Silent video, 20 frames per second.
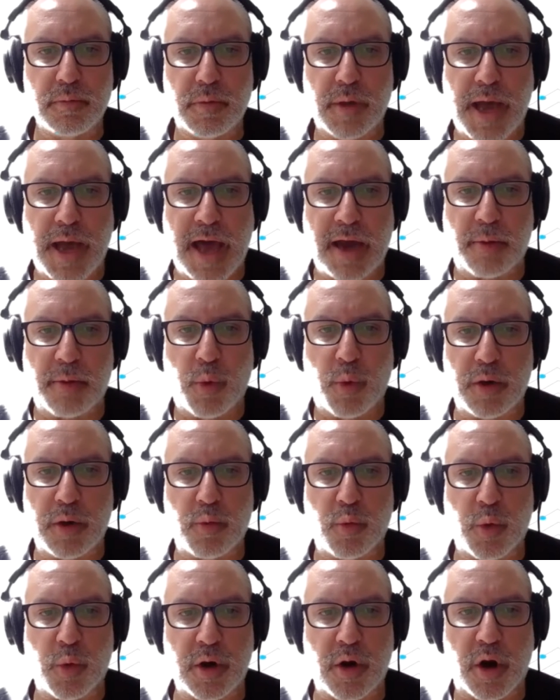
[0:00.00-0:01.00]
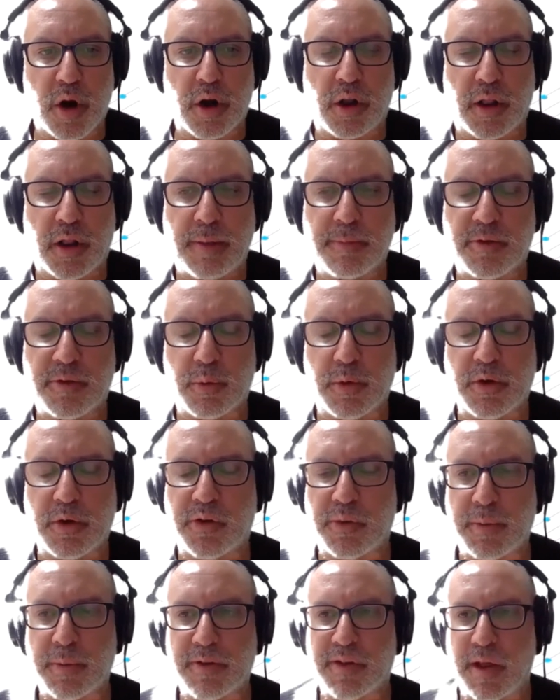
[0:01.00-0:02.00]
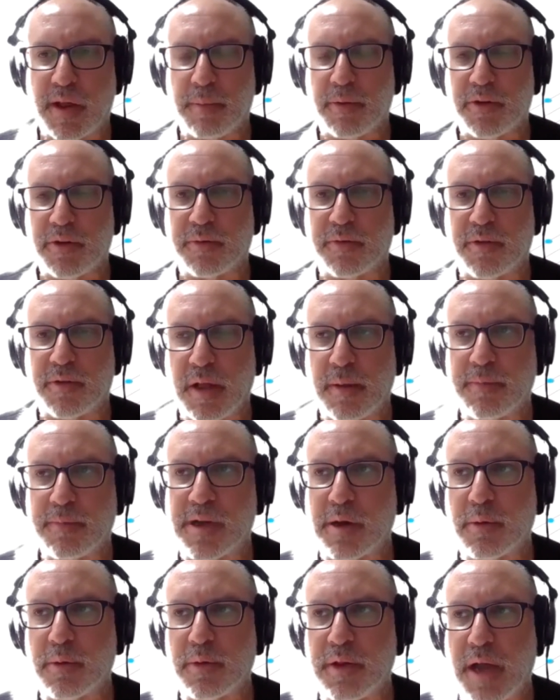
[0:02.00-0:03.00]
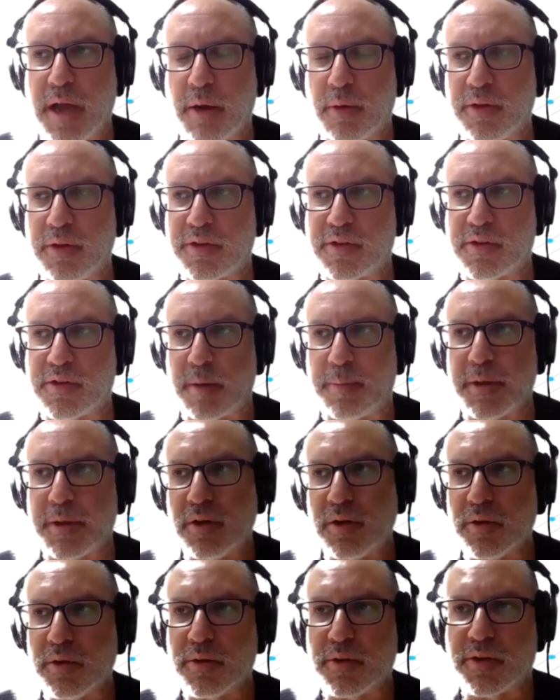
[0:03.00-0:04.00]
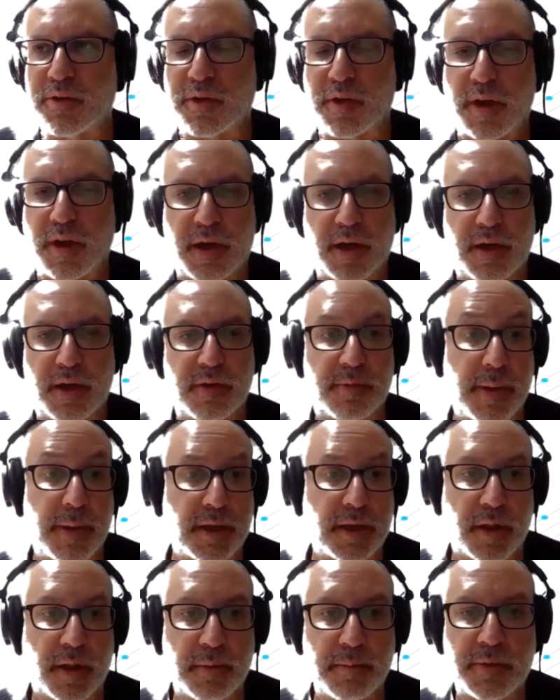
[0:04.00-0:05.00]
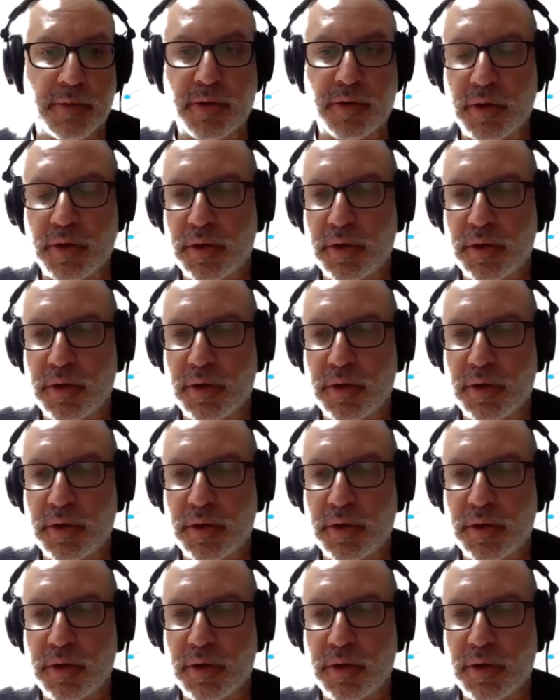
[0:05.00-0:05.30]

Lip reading: Adam, what are claims, or what are some examples of claims? How would this JWT be used to make claims?